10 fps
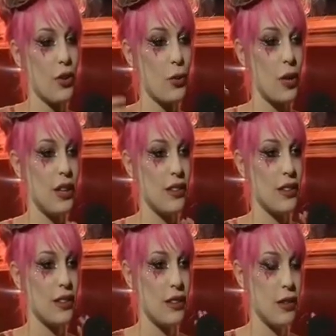
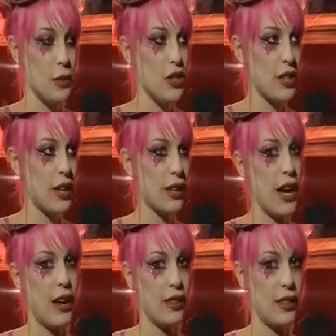was the music
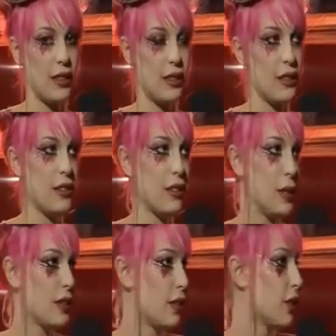and these
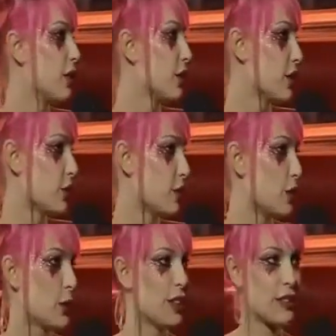amazing girls
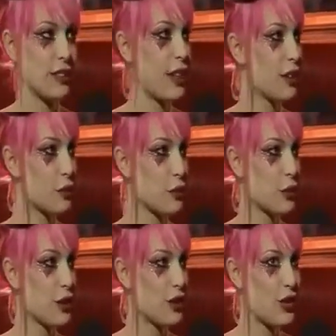to bring it to life.
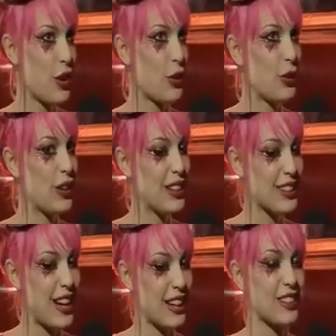So it's
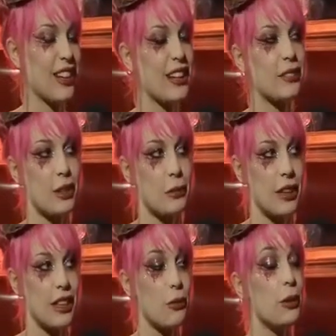actually kind of
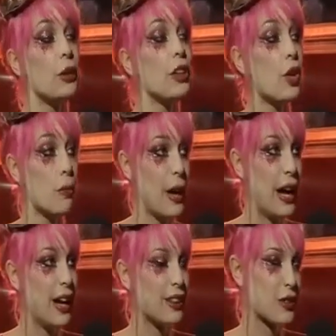liberating. We will go
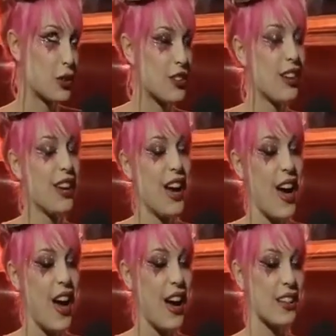back, of course,
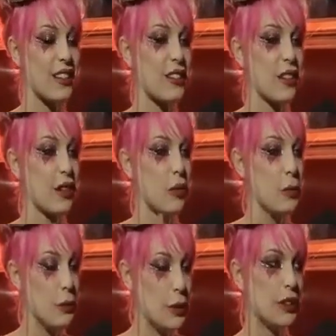and
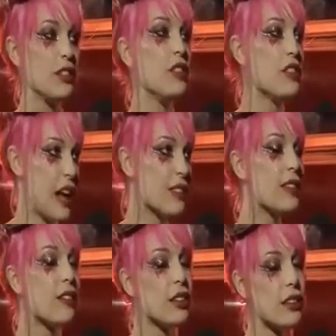be building new sets
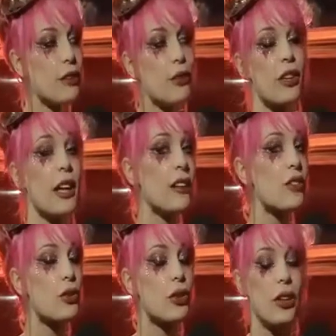and everything for the
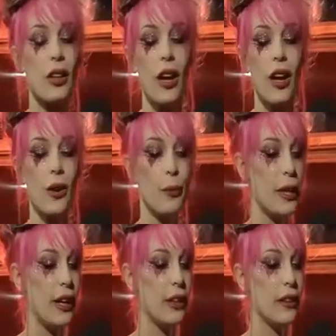next tour,
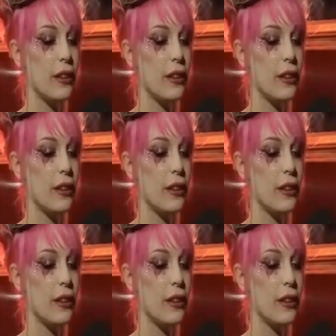but